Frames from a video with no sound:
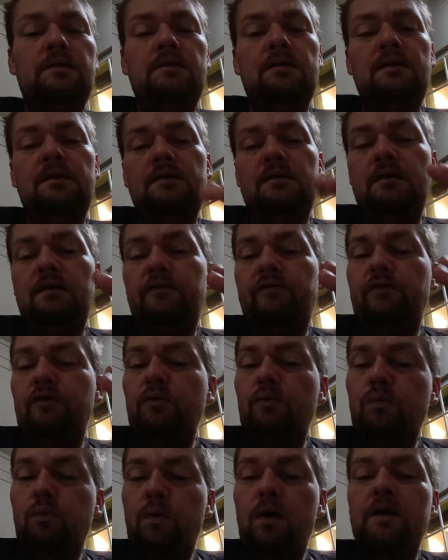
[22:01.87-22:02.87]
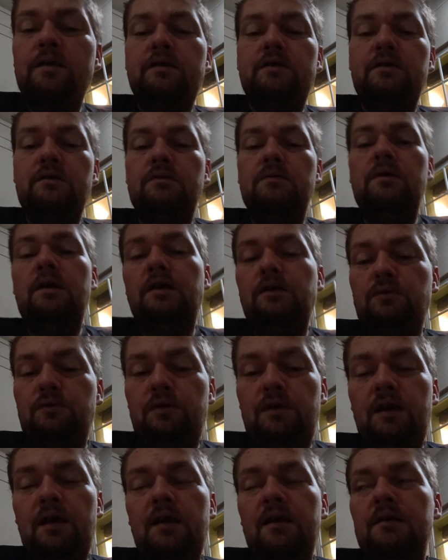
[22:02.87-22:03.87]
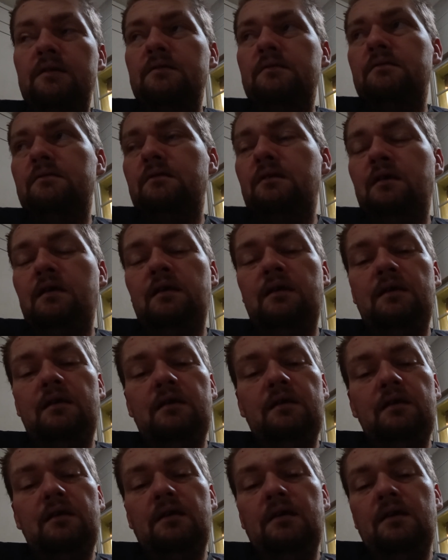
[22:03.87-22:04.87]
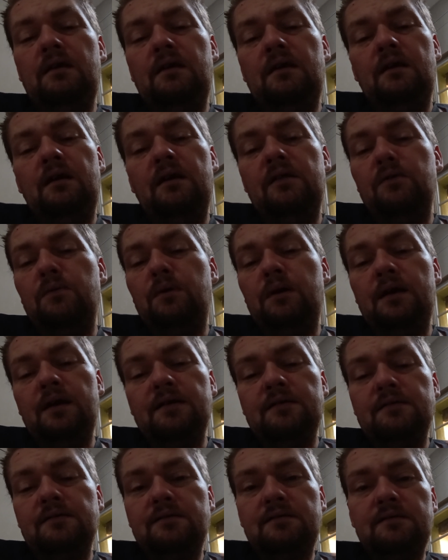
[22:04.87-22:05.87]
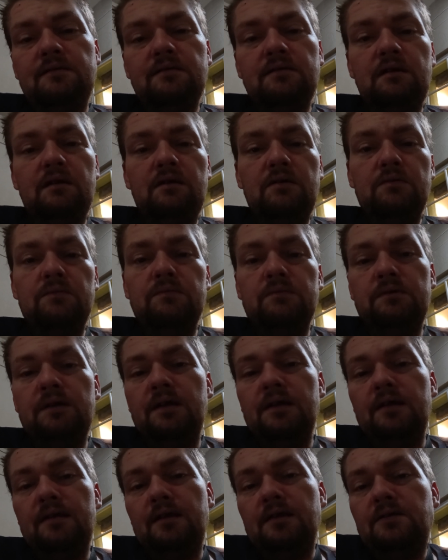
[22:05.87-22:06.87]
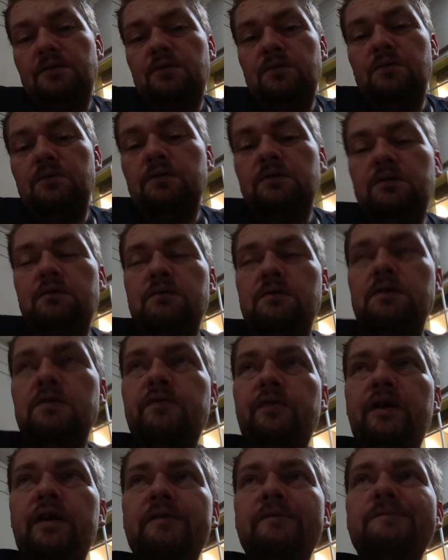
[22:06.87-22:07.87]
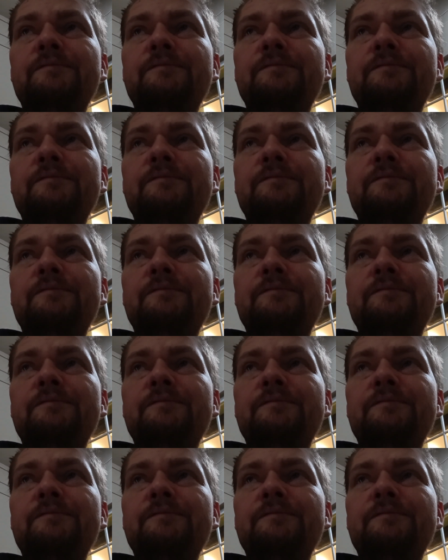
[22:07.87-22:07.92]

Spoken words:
That if you want to and you can. Otherwise, that's cool too. It's fine.